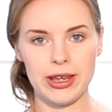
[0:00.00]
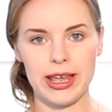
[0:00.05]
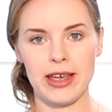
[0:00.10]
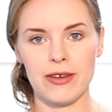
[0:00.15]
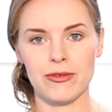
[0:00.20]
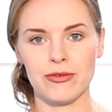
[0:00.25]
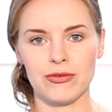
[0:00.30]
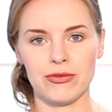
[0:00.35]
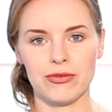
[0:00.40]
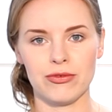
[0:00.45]

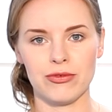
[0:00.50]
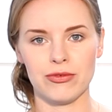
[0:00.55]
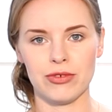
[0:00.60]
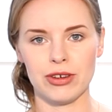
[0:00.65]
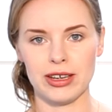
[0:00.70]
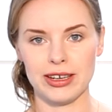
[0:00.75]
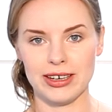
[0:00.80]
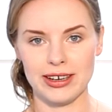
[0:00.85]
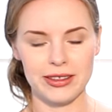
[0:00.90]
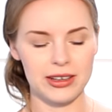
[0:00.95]
have
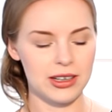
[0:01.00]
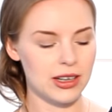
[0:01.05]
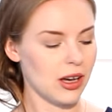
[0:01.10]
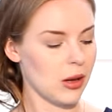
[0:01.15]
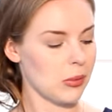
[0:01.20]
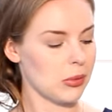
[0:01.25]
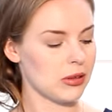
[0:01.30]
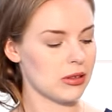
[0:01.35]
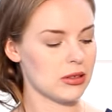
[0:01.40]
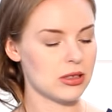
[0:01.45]
another
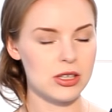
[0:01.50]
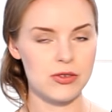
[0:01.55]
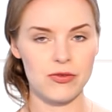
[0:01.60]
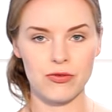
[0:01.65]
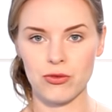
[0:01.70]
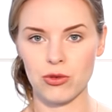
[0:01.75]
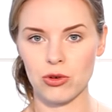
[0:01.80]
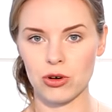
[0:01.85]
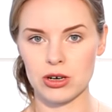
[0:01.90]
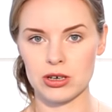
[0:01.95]
couples,
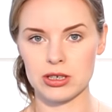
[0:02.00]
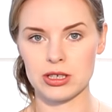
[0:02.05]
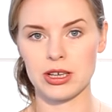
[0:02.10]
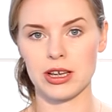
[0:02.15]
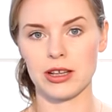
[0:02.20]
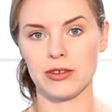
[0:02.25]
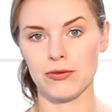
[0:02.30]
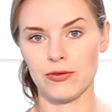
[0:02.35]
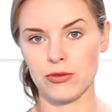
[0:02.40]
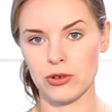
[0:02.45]
fourth
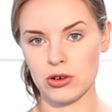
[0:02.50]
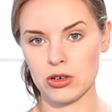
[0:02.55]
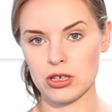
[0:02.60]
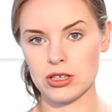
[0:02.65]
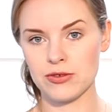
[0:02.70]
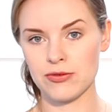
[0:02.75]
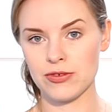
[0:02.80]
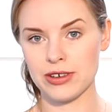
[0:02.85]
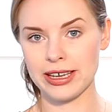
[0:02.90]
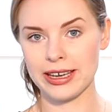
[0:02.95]
and
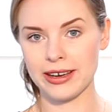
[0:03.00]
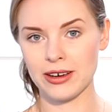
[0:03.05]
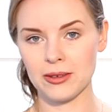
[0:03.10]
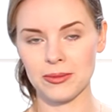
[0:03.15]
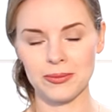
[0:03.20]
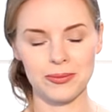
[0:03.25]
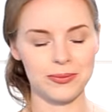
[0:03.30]
first finger,